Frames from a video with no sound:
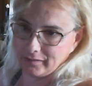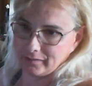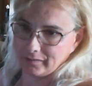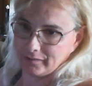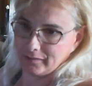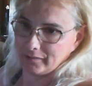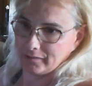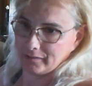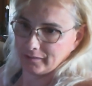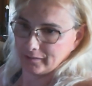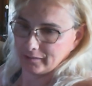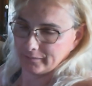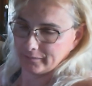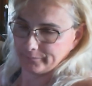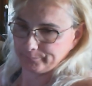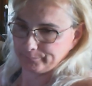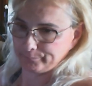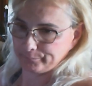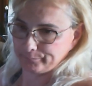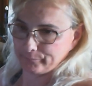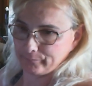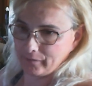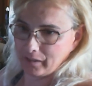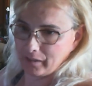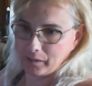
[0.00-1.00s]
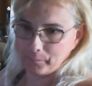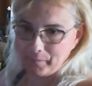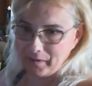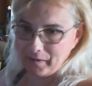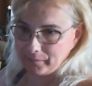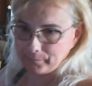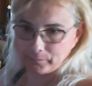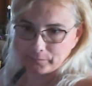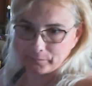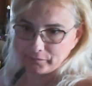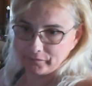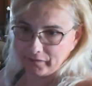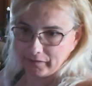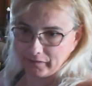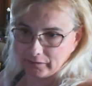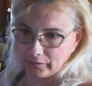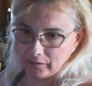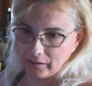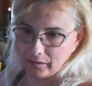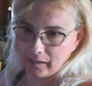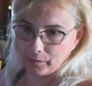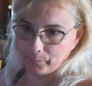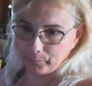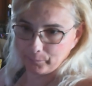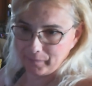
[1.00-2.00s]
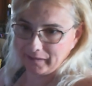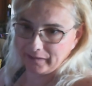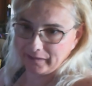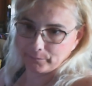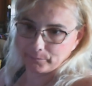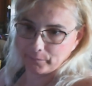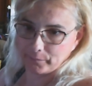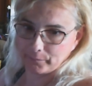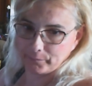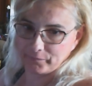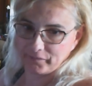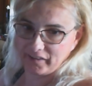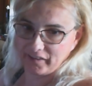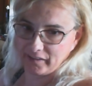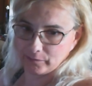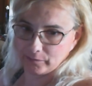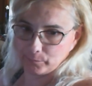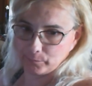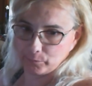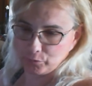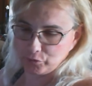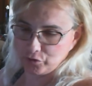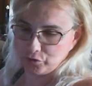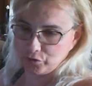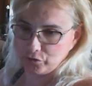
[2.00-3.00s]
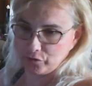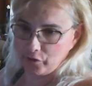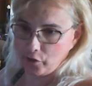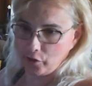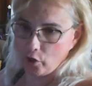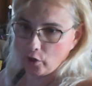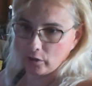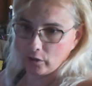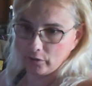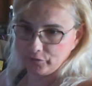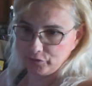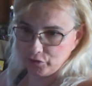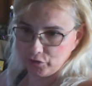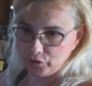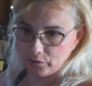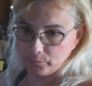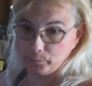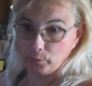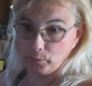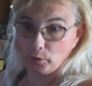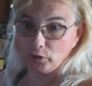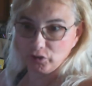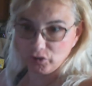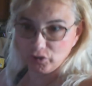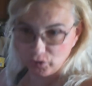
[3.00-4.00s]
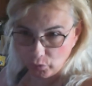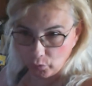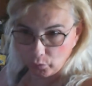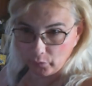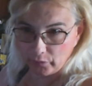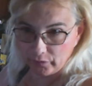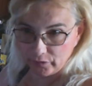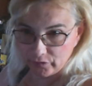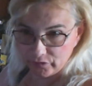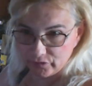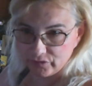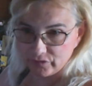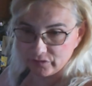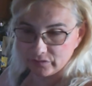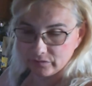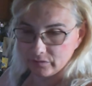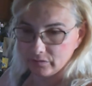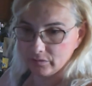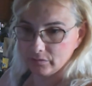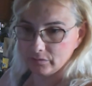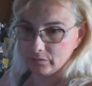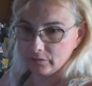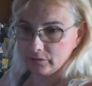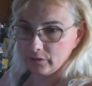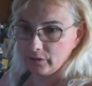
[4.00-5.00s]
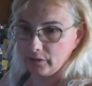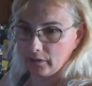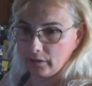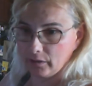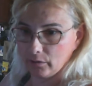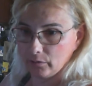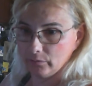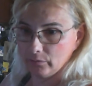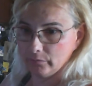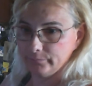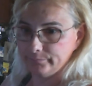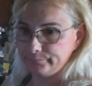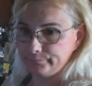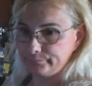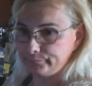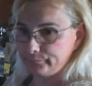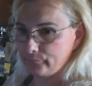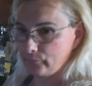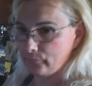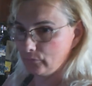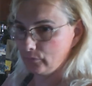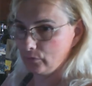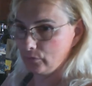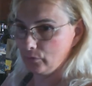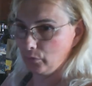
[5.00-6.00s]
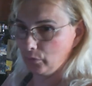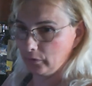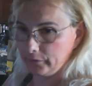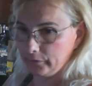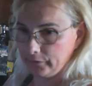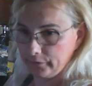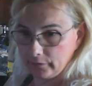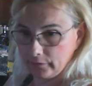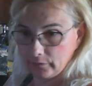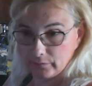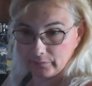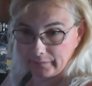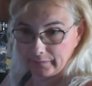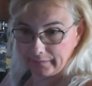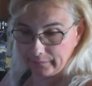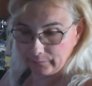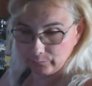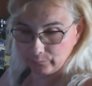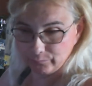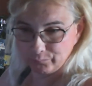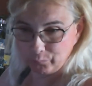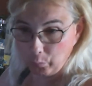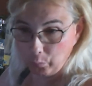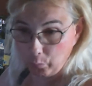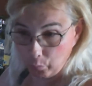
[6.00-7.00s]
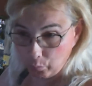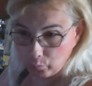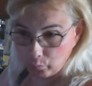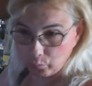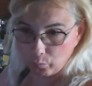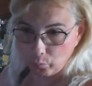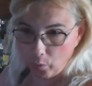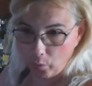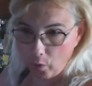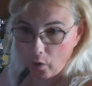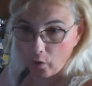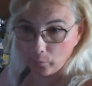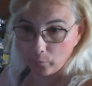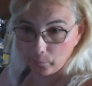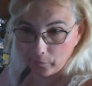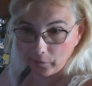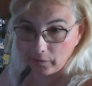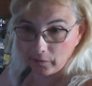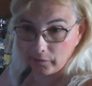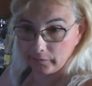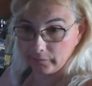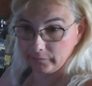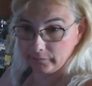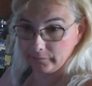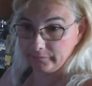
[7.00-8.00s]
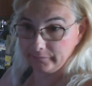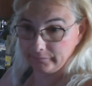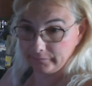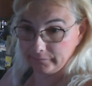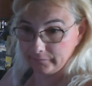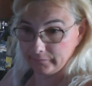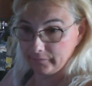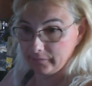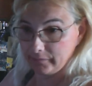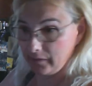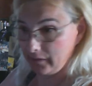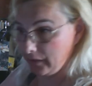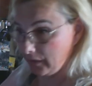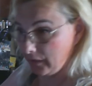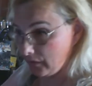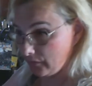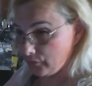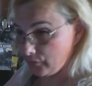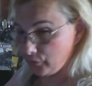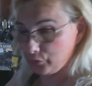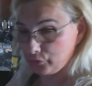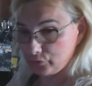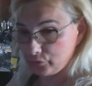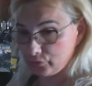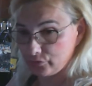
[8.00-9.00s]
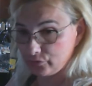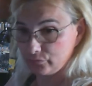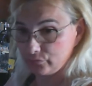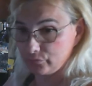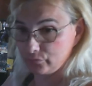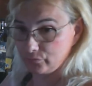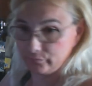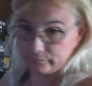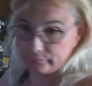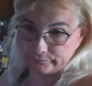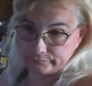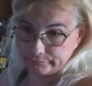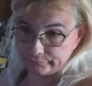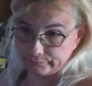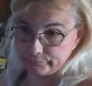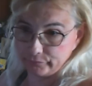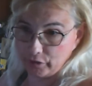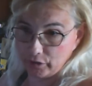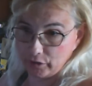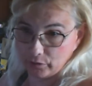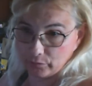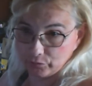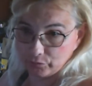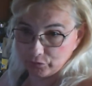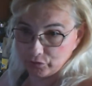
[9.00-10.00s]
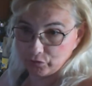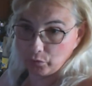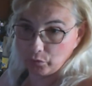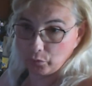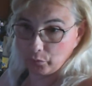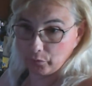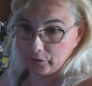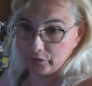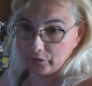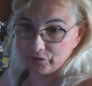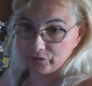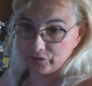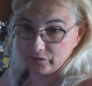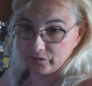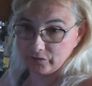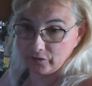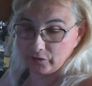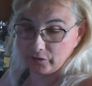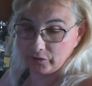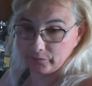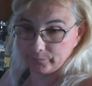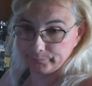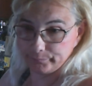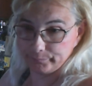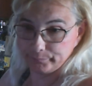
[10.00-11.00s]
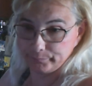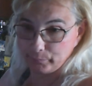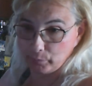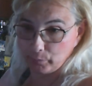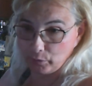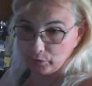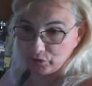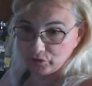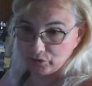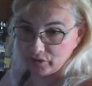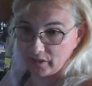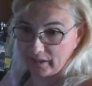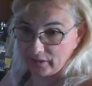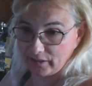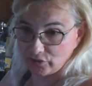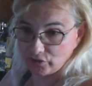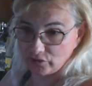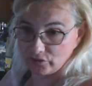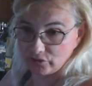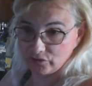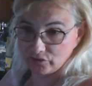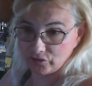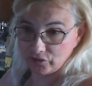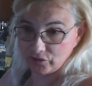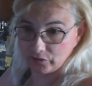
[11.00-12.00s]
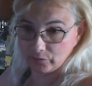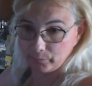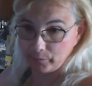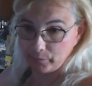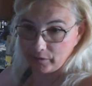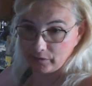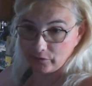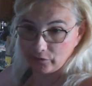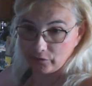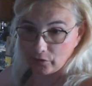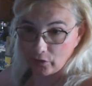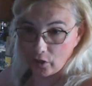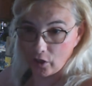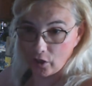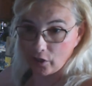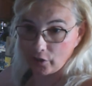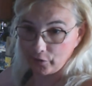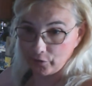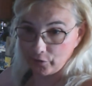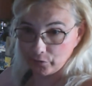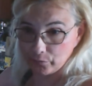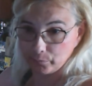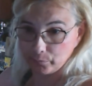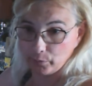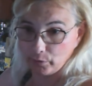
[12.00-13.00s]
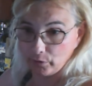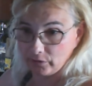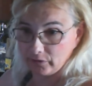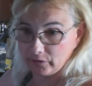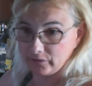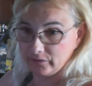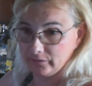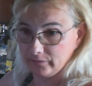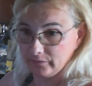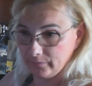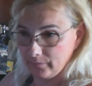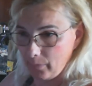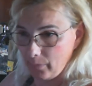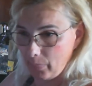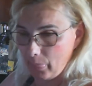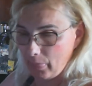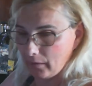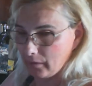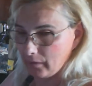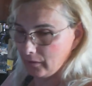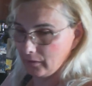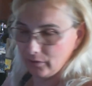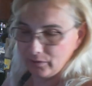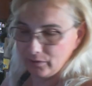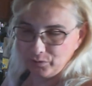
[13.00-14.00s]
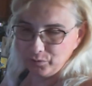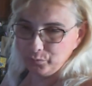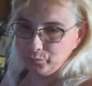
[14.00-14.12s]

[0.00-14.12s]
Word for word: I'll make them available to the bookstores, you know, or, you know, like Walmart and the others, you know, stores and their book sections. It'll be in the audiobook, and who knows.